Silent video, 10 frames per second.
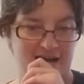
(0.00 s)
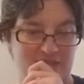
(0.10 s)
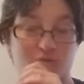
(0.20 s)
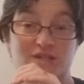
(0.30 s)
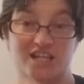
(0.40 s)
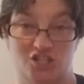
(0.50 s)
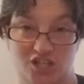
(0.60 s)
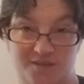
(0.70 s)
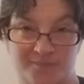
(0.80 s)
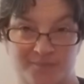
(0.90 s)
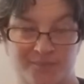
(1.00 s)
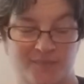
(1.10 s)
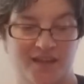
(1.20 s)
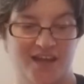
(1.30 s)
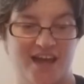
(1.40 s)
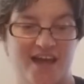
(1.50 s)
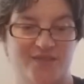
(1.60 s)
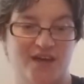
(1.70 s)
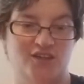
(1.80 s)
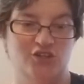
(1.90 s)
the recession. And
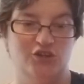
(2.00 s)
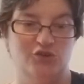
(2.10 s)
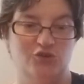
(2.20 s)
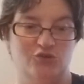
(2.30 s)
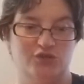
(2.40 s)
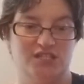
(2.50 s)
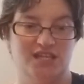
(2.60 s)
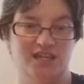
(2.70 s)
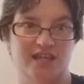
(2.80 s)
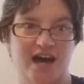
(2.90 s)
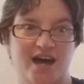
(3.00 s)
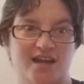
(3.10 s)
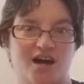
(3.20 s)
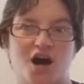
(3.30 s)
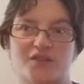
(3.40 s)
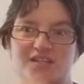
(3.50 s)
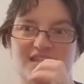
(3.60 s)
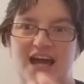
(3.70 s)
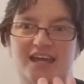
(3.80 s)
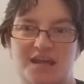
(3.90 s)
then you see that all these
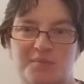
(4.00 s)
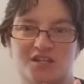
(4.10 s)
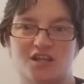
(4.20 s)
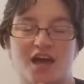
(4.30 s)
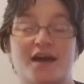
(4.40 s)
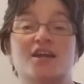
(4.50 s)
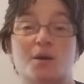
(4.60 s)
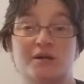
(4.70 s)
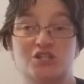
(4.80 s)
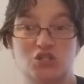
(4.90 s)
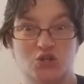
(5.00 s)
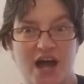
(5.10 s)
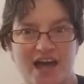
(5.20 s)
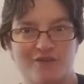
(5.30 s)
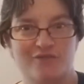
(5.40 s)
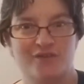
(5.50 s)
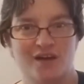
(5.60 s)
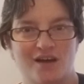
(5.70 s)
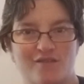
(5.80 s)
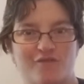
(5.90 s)
economic strife
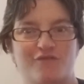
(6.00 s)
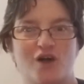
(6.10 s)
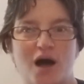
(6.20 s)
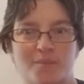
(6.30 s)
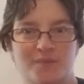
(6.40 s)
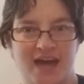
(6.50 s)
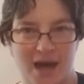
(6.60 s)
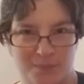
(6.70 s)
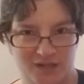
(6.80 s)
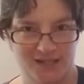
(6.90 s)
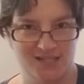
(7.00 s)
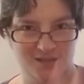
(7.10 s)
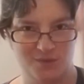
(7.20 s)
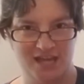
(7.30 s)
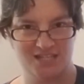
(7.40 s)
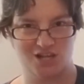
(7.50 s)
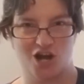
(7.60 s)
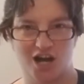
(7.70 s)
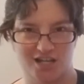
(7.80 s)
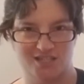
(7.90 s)
from capitalism has
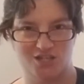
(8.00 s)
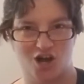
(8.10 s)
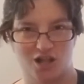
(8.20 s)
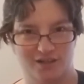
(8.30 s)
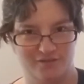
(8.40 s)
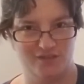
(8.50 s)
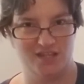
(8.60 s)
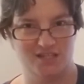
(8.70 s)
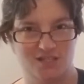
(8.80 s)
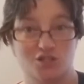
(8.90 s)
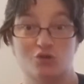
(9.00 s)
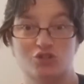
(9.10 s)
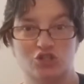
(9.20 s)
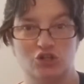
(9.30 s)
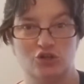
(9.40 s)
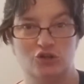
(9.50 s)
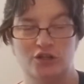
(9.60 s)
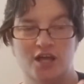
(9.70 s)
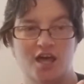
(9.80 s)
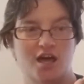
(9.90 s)
caused all of these social
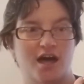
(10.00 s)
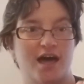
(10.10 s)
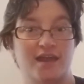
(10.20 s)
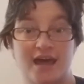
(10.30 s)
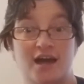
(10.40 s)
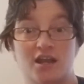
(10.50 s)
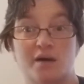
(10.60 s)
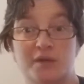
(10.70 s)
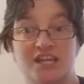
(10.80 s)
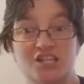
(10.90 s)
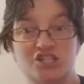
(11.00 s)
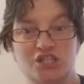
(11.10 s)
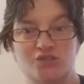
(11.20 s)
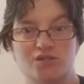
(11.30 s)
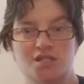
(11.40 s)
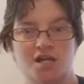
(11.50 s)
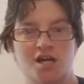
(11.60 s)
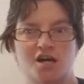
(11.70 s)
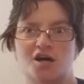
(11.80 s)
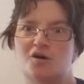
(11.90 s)
and economic issues.
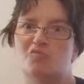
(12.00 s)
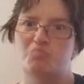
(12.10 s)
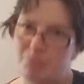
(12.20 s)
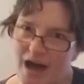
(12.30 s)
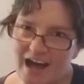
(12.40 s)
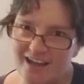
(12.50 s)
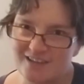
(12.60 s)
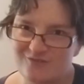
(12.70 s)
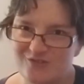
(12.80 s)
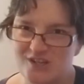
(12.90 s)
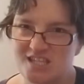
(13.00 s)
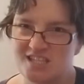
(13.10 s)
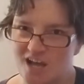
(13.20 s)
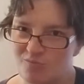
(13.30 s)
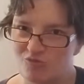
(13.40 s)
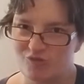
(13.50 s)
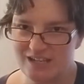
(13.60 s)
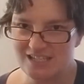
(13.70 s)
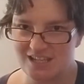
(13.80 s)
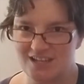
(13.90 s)
But for some
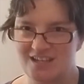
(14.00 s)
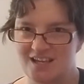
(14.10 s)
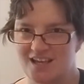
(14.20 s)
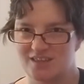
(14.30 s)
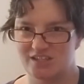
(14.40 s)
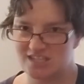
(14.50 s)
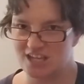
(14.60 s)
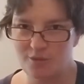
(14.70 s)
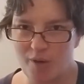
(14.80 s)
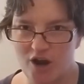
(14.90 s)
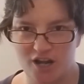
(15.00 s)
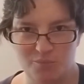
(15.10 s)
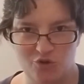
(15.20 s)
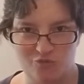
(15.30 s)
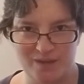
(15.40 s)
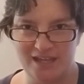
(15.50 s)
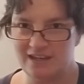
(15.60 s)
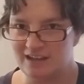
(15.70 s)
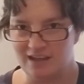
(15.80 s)
reason, the Tea Party movement